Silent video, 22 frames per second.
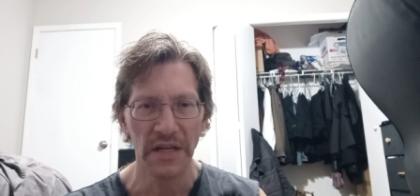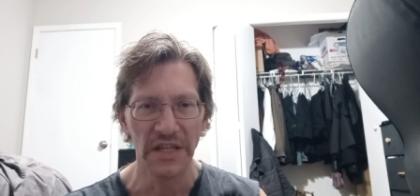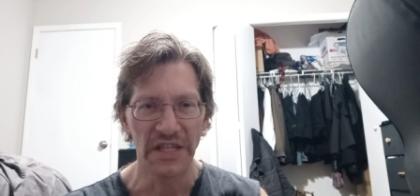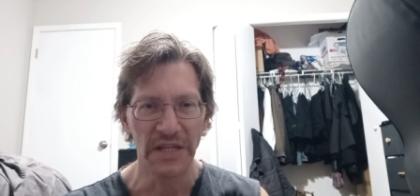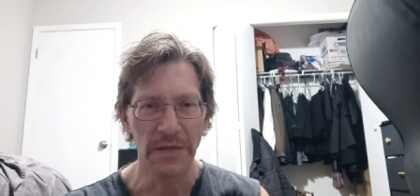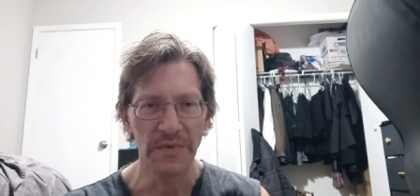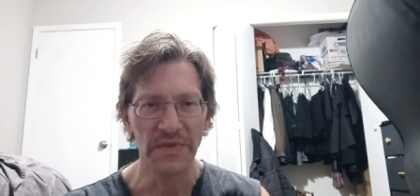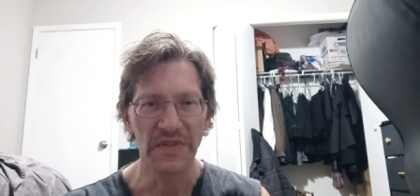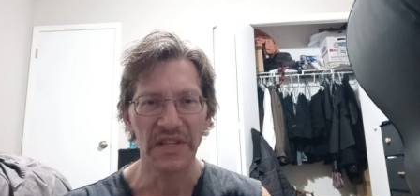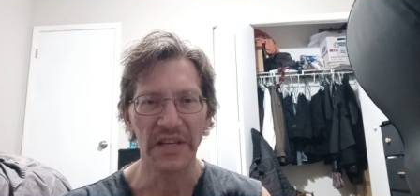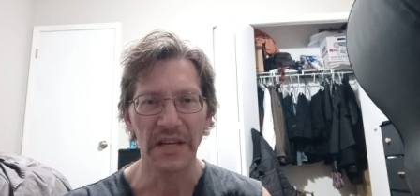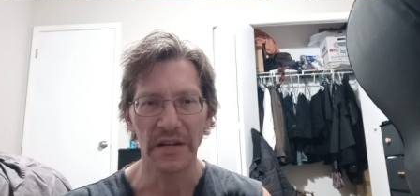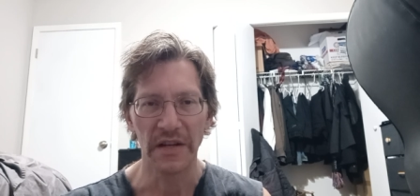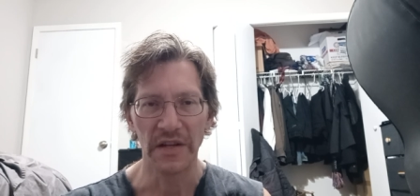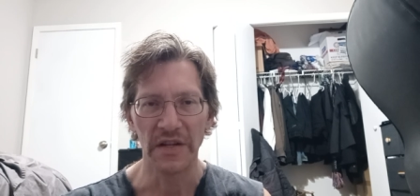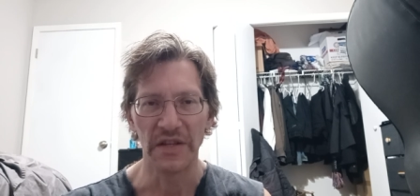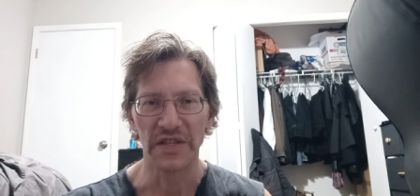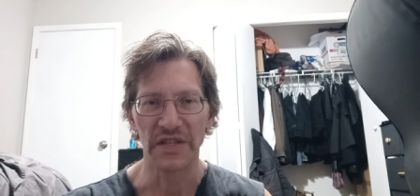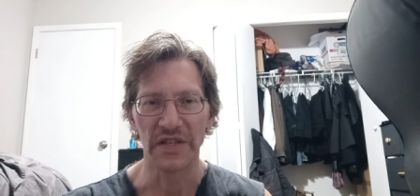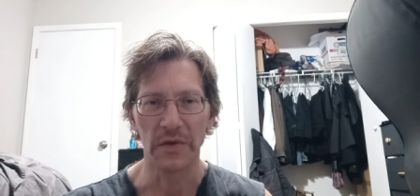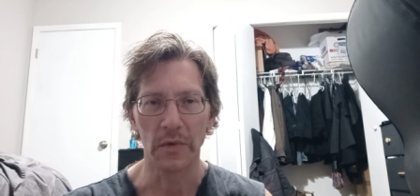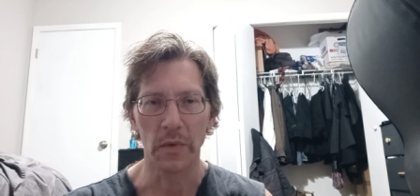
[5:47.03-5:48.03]
She was
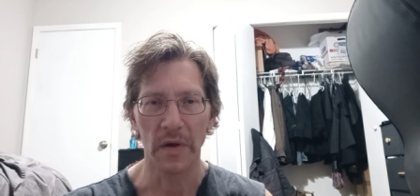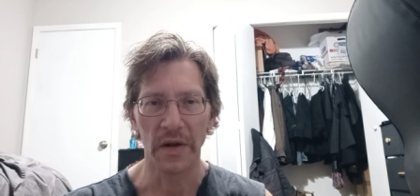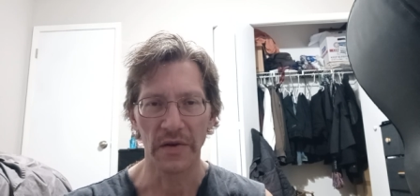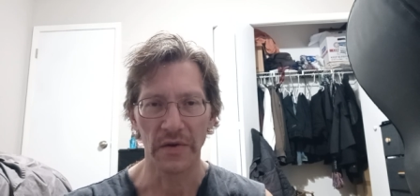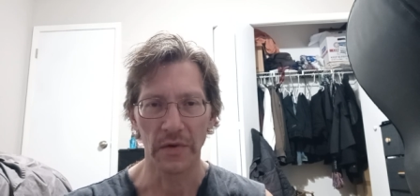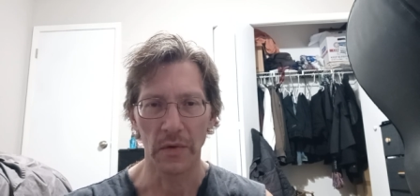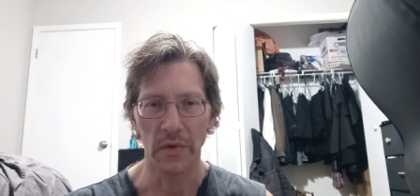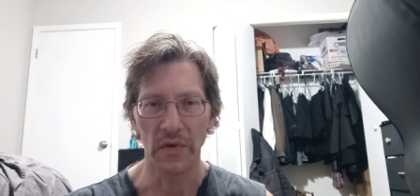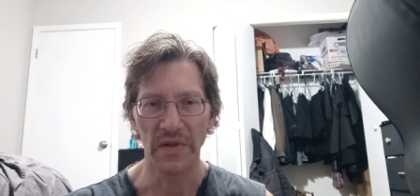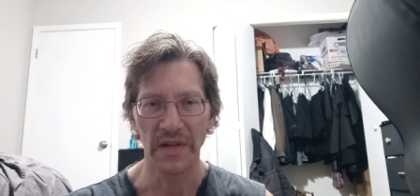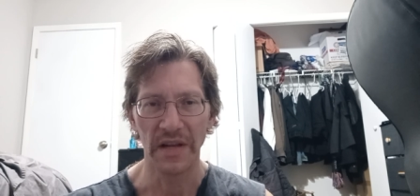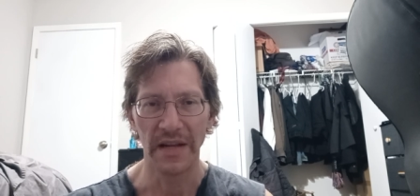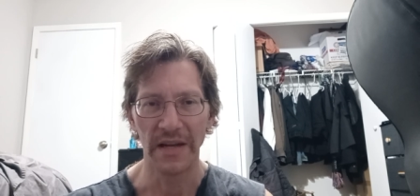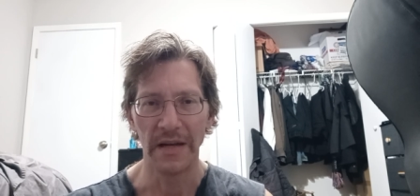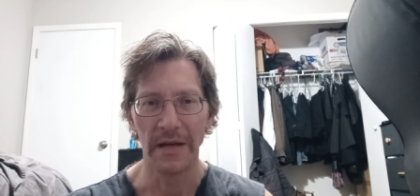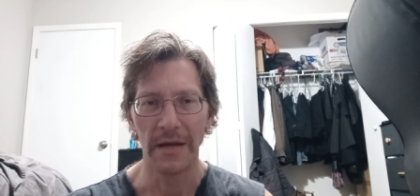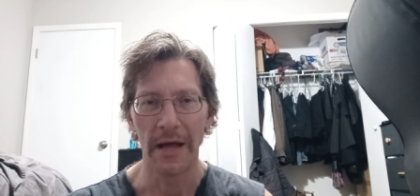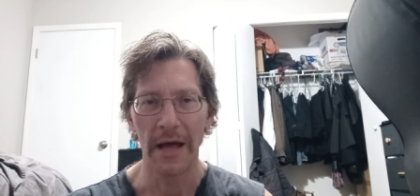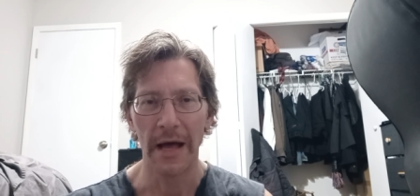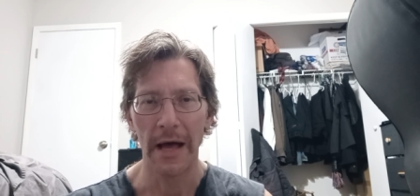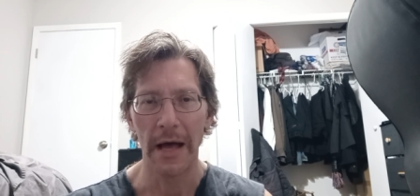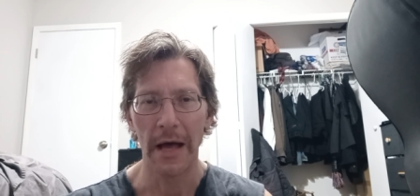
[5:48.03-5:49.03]
getting disgruntled
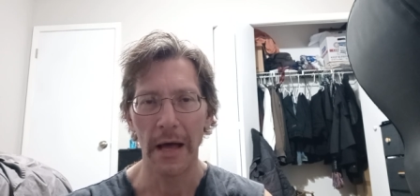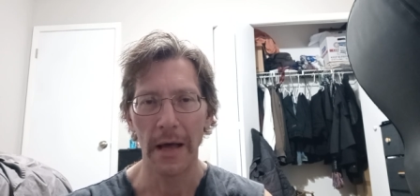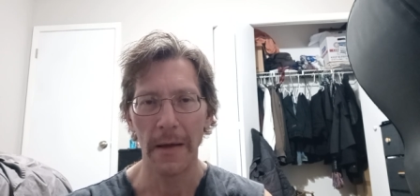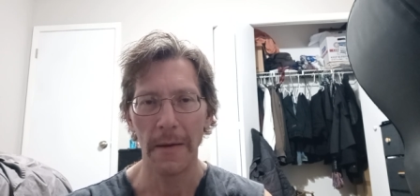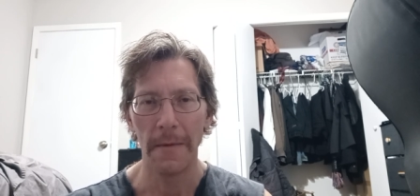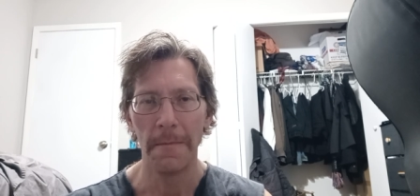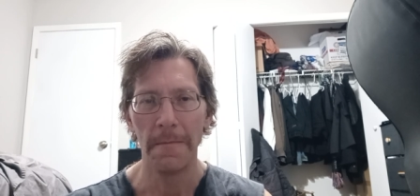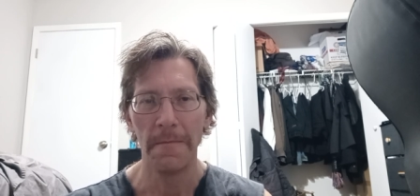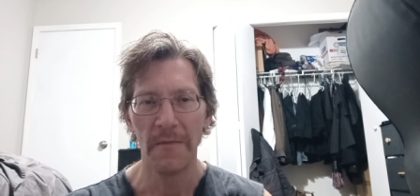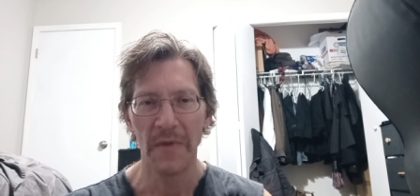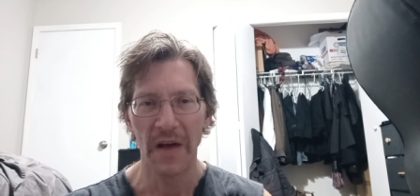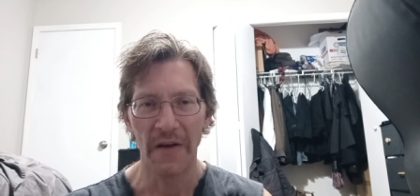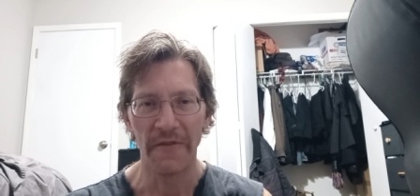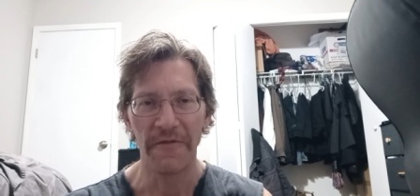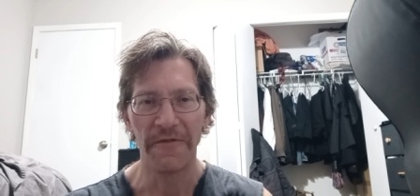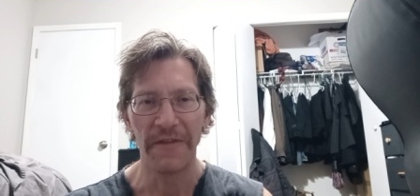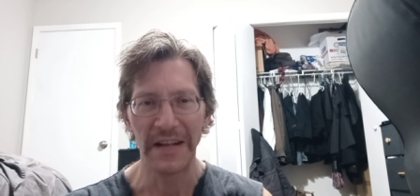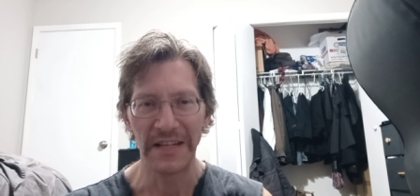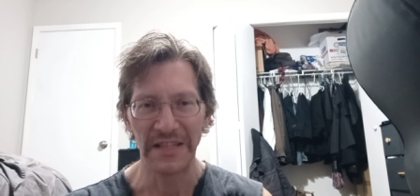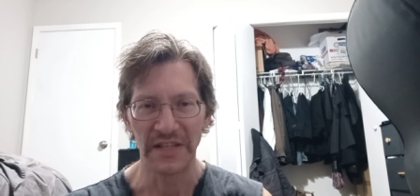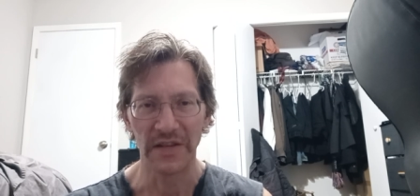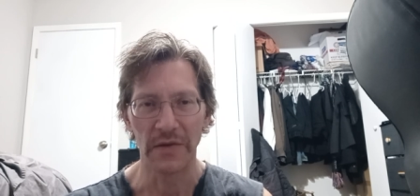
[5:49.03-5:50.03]
and uh,
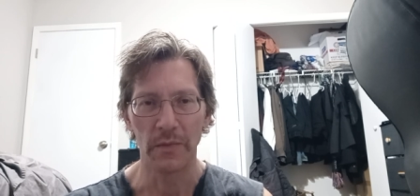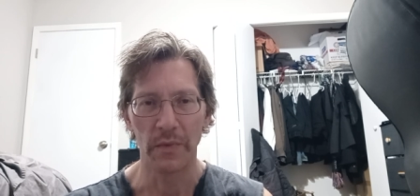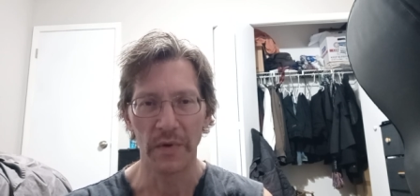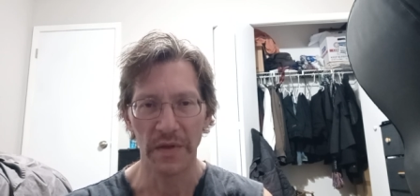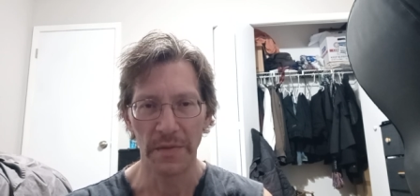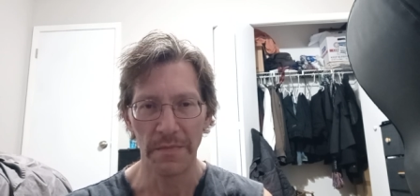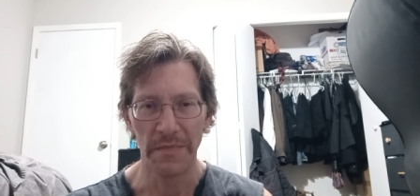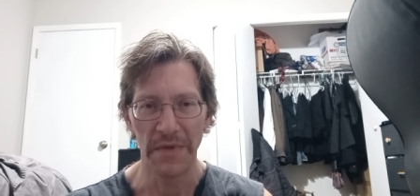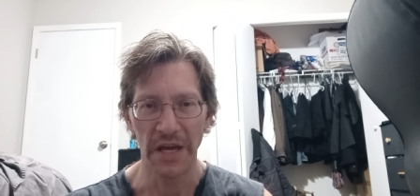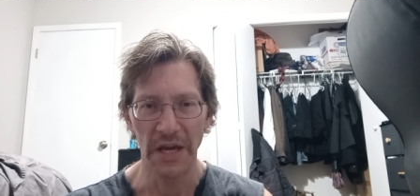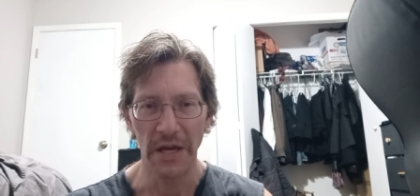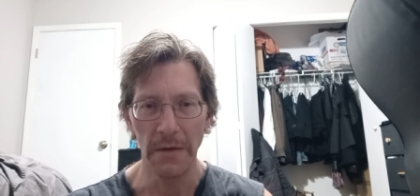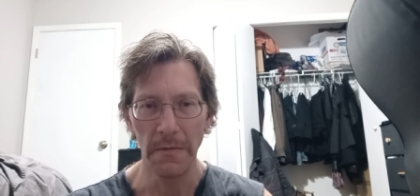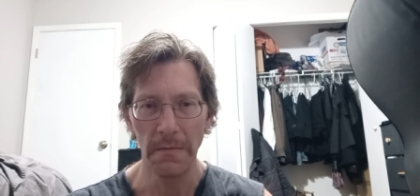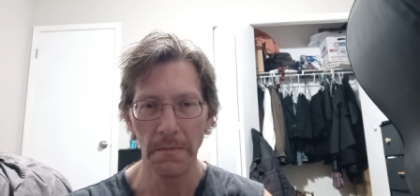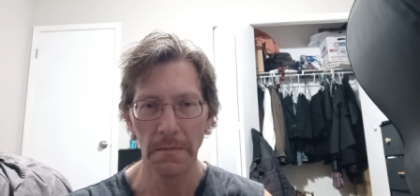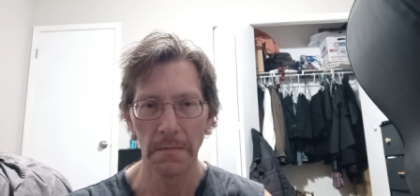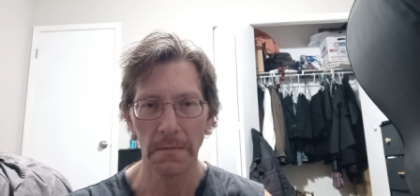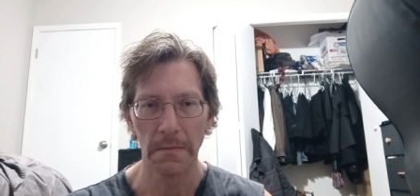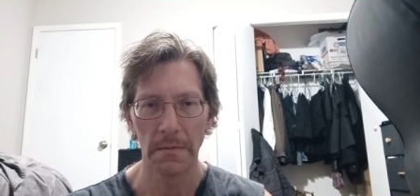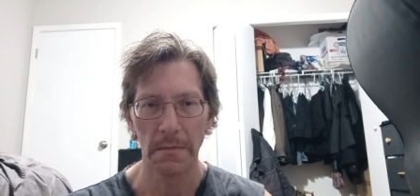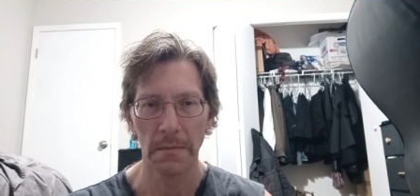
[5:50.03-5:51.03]
offensive with me.